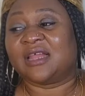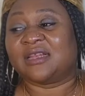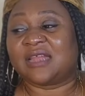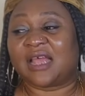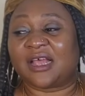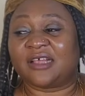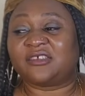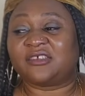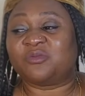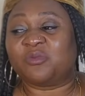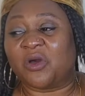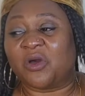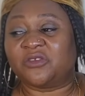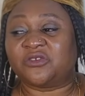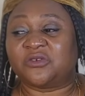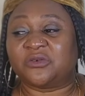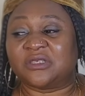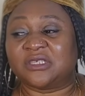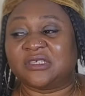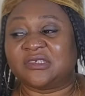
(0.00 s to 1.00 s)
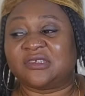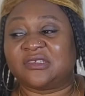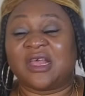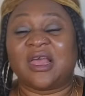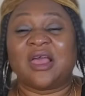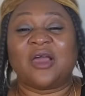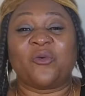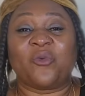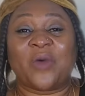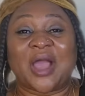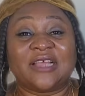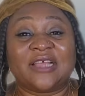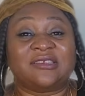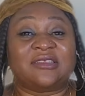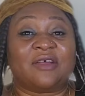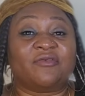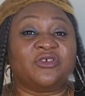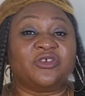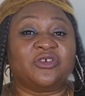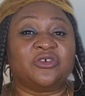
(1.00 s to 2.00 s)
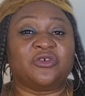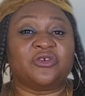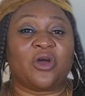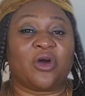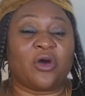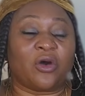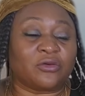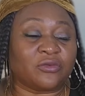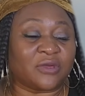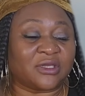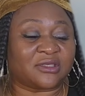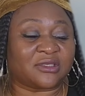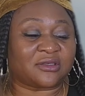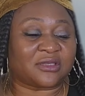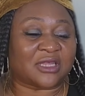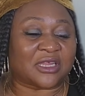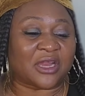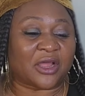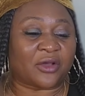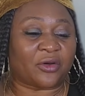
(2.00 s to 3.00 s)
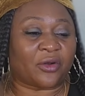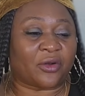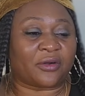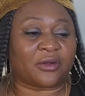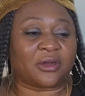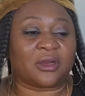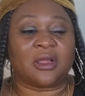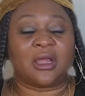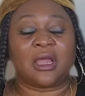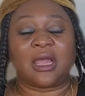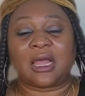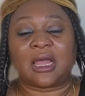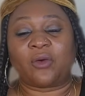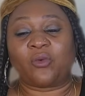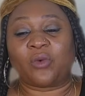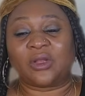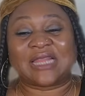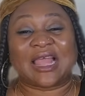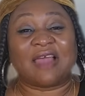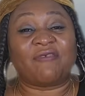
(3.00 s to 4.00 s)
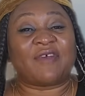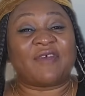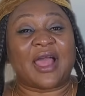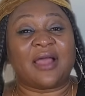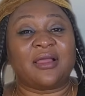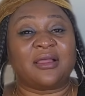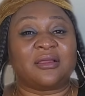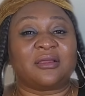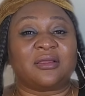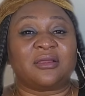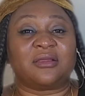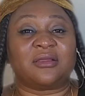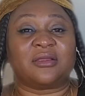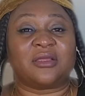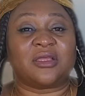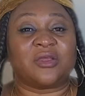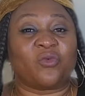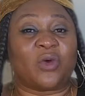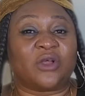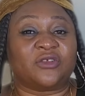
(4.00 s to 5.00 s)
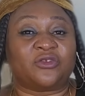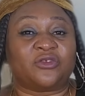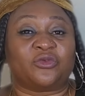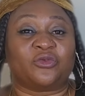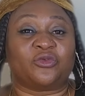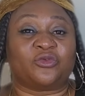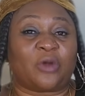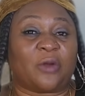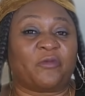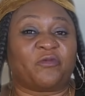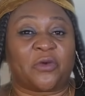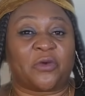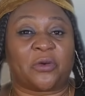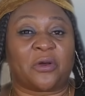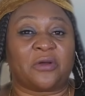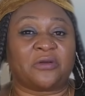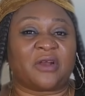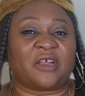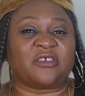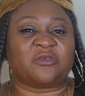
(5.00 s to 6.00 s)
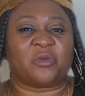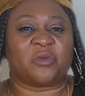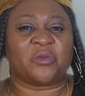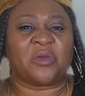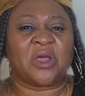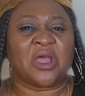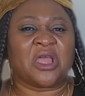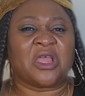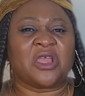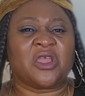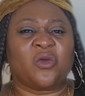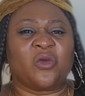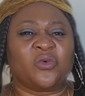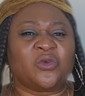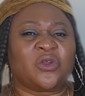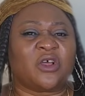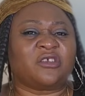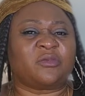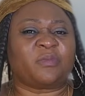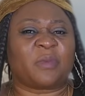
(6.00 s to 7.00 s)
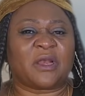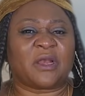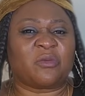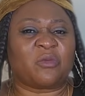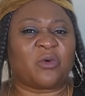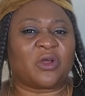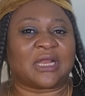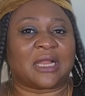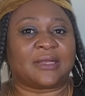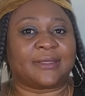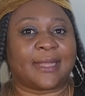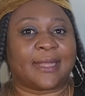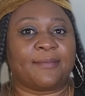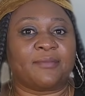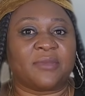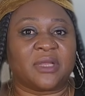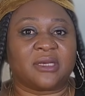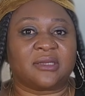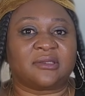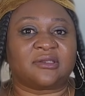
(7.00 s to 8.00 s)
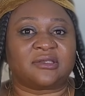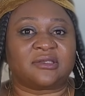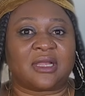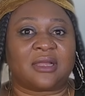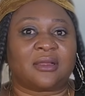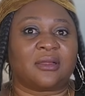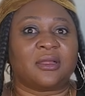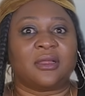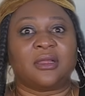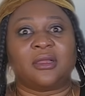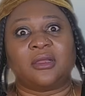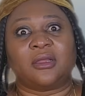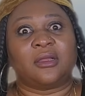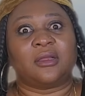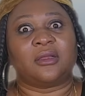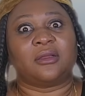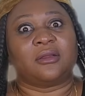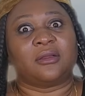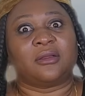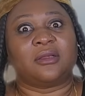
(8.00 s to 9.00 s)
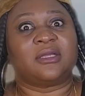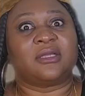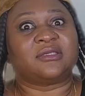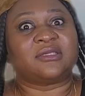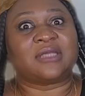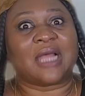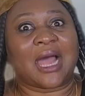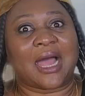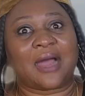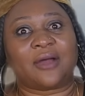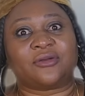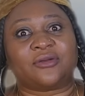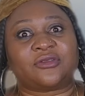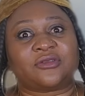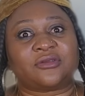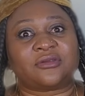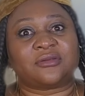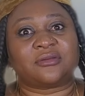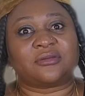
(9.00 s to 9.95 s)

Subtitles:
There is more to this. Why is Davu Jr. always in a hurry? Whatever he wants to drop for Congress mom, he will not spend more than 10 minutes there. He's out.